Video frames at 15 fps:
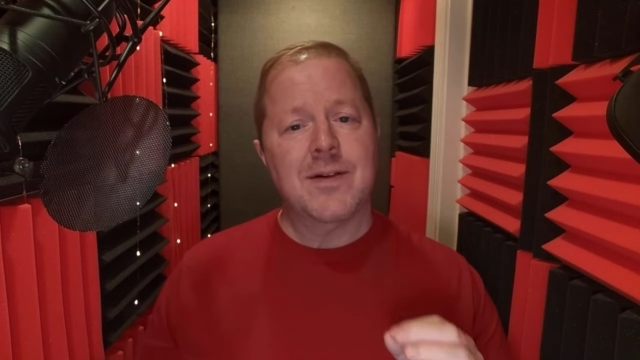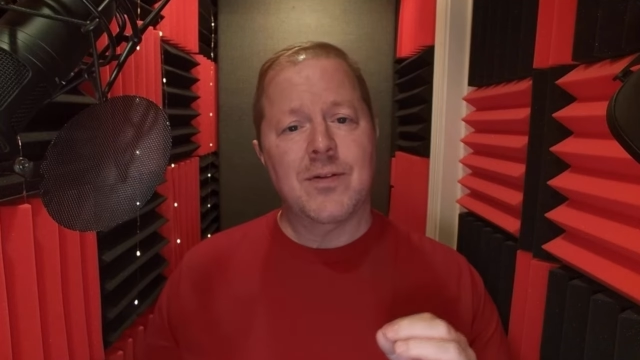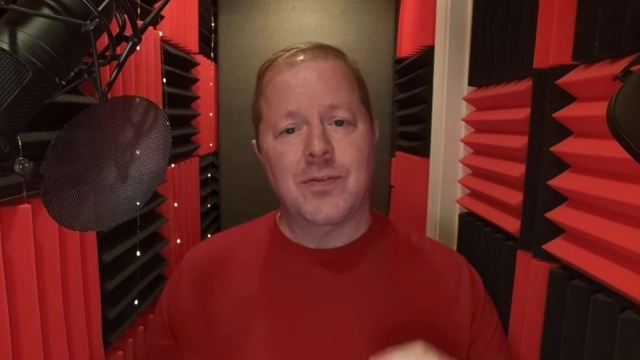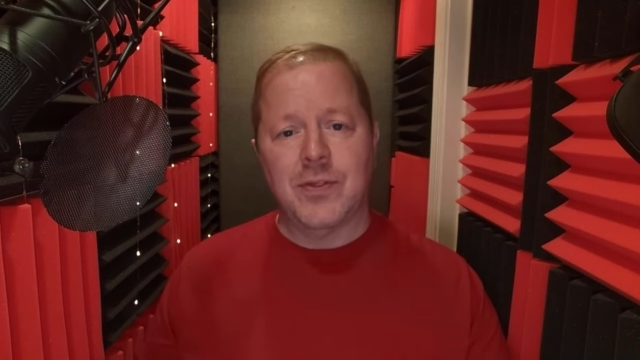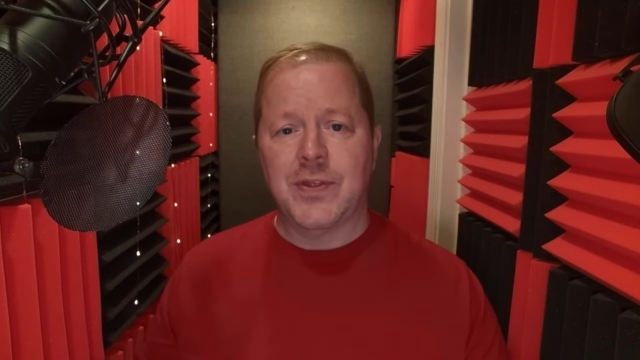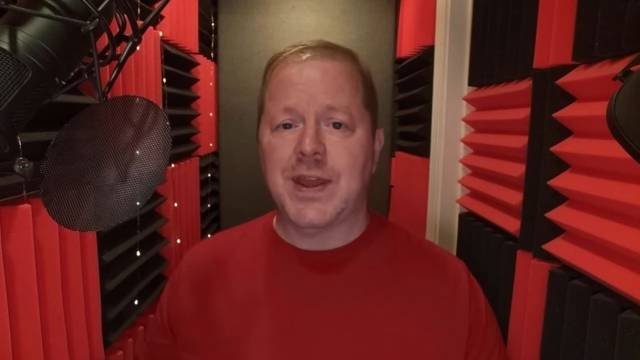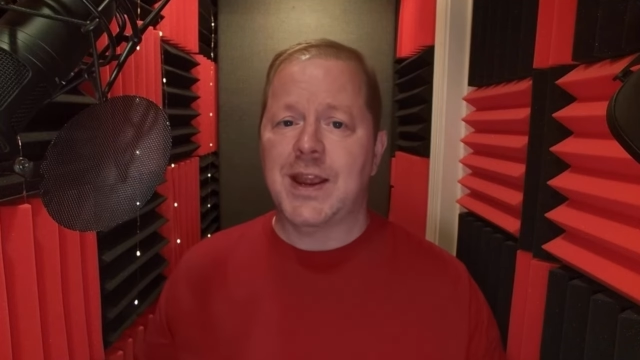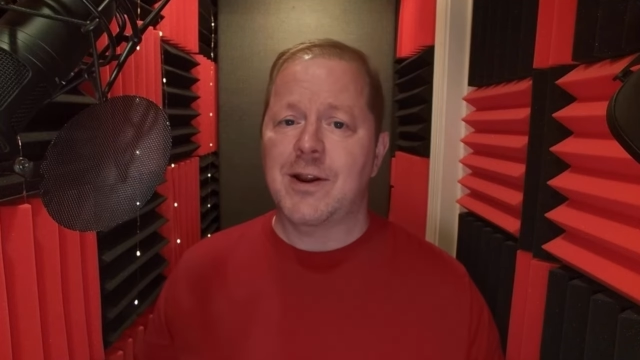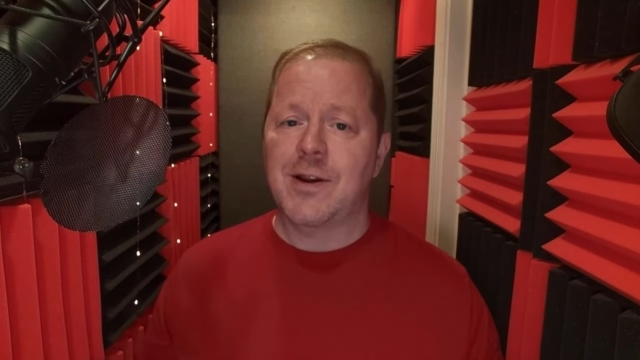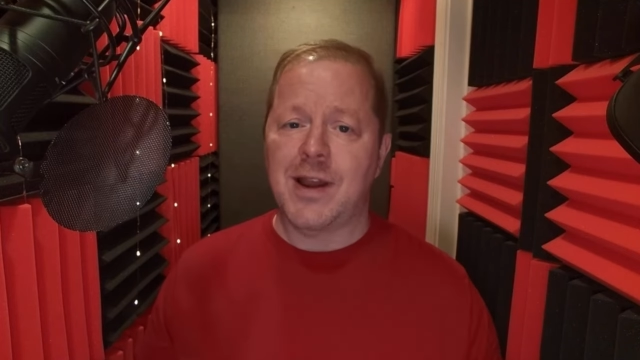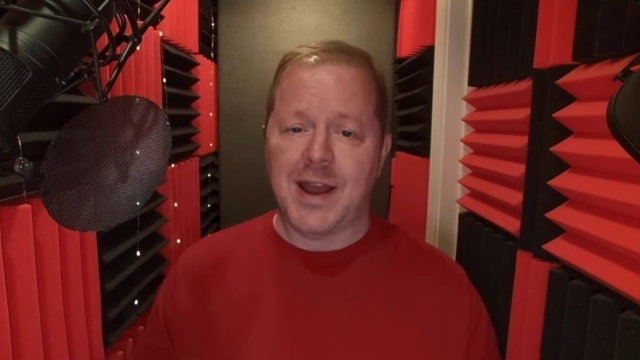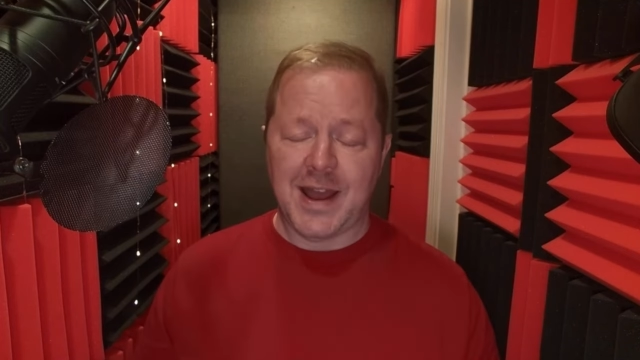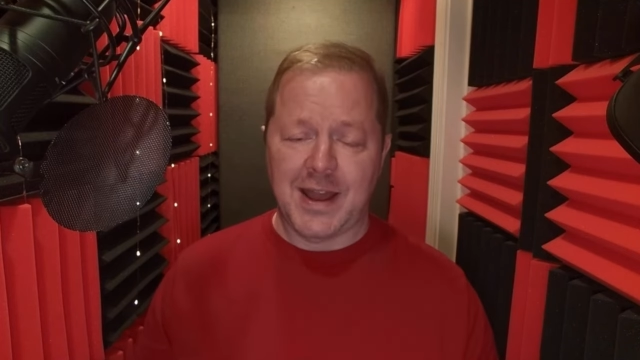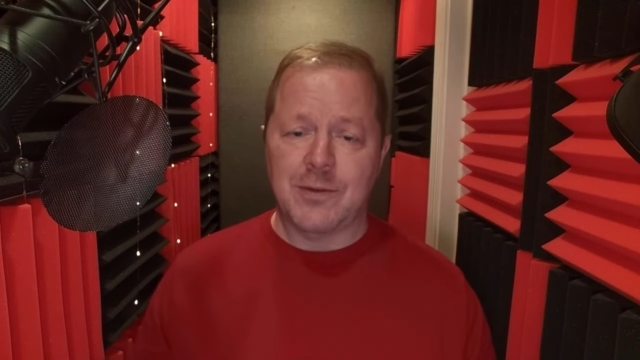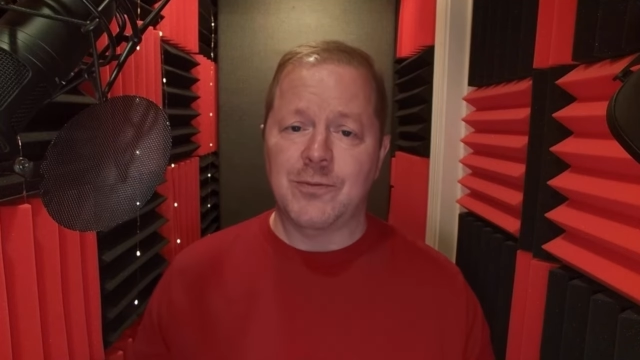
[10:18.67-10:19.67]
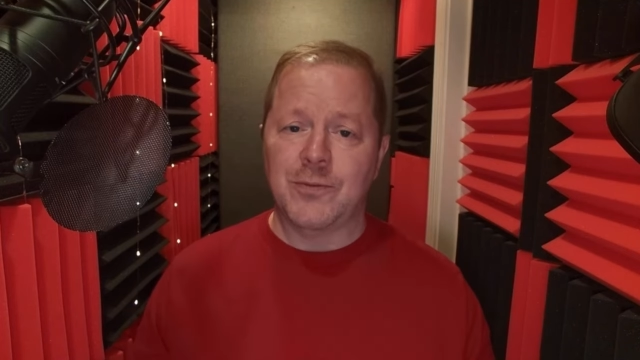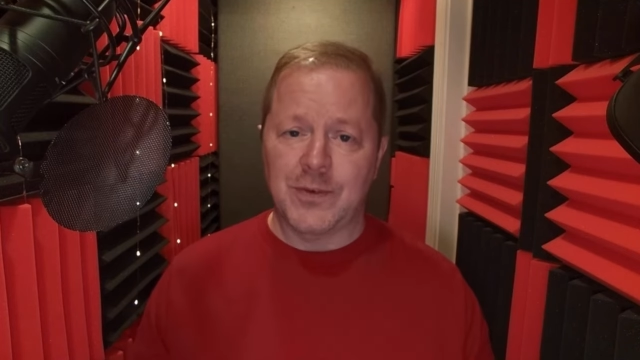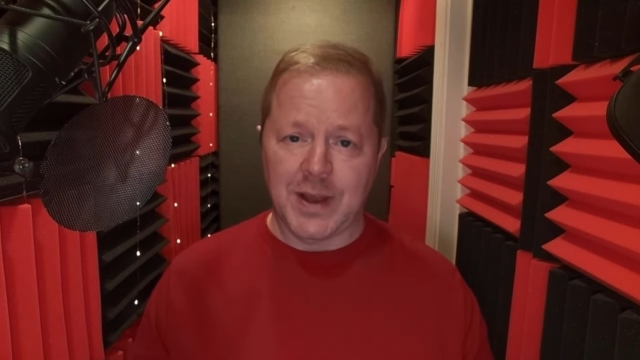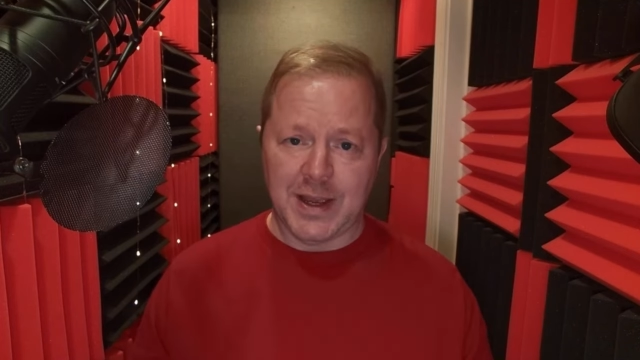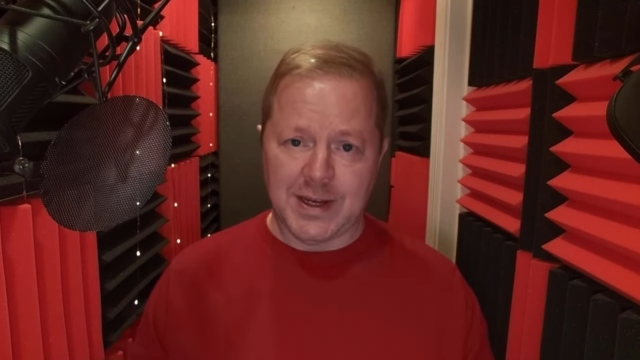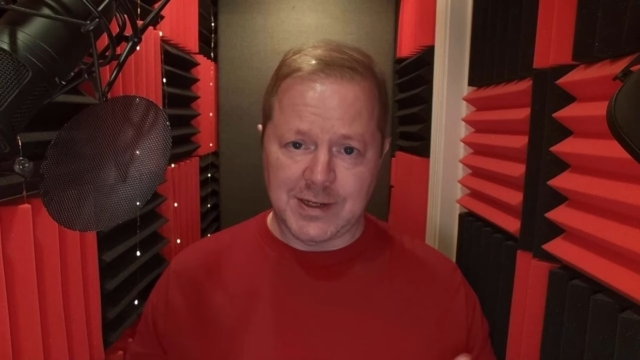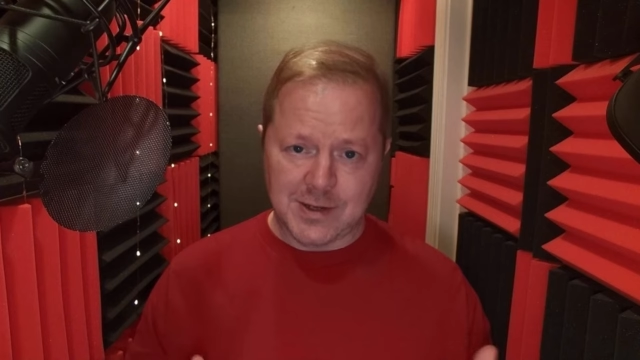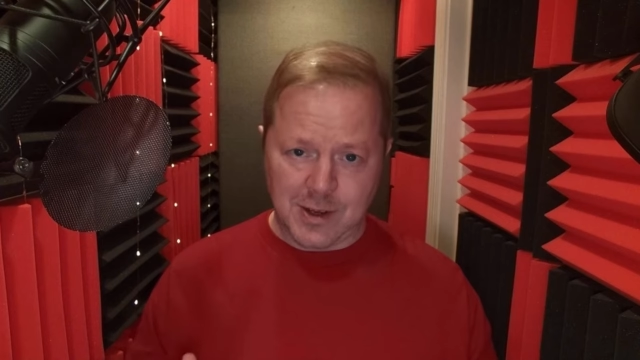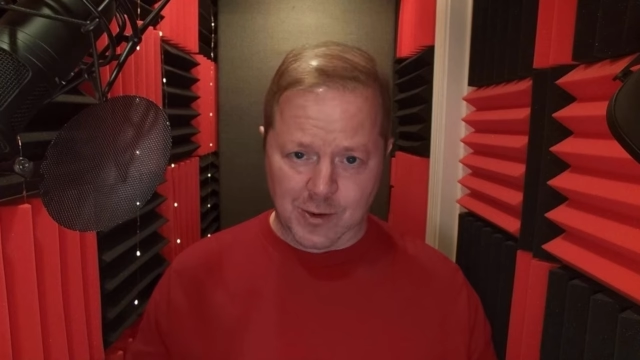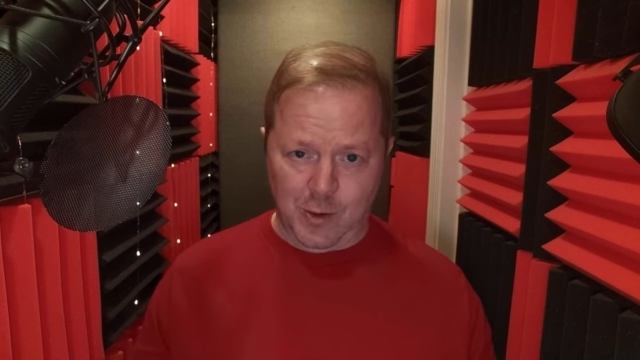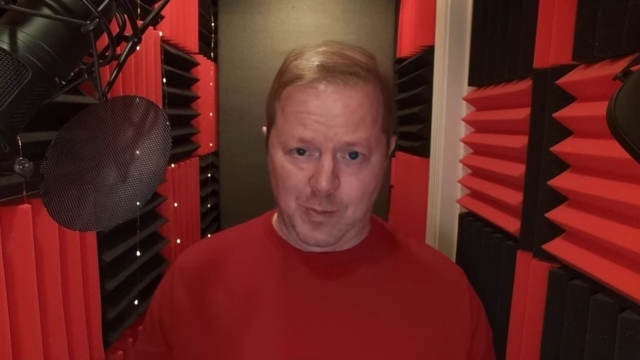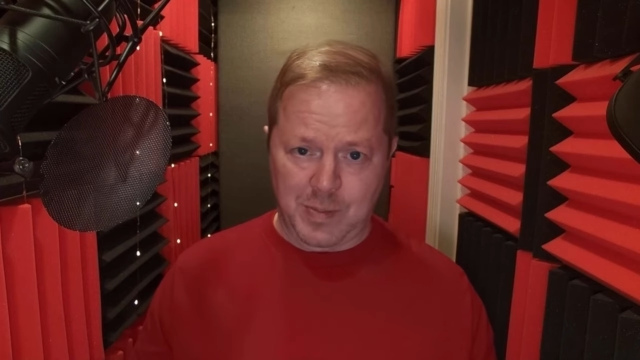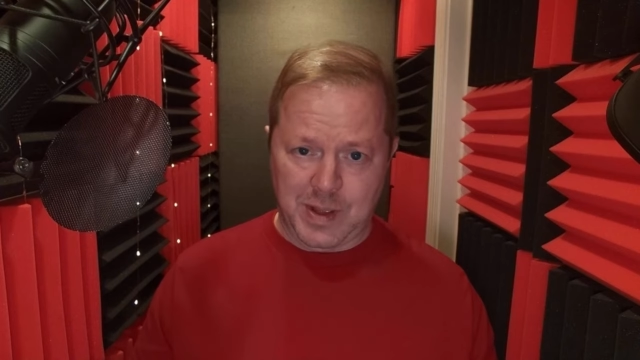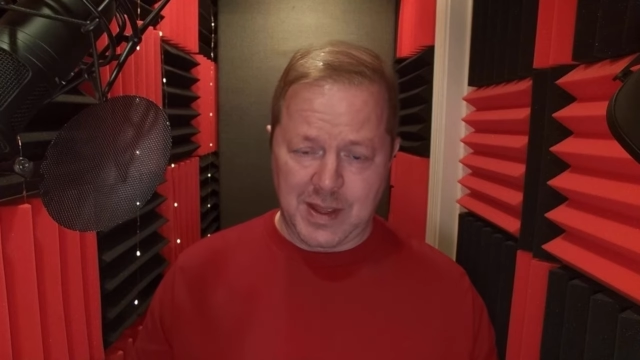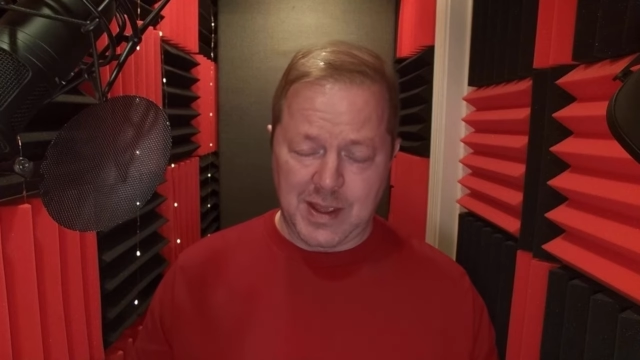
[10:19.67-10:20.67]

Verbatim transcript: There I Find Hope.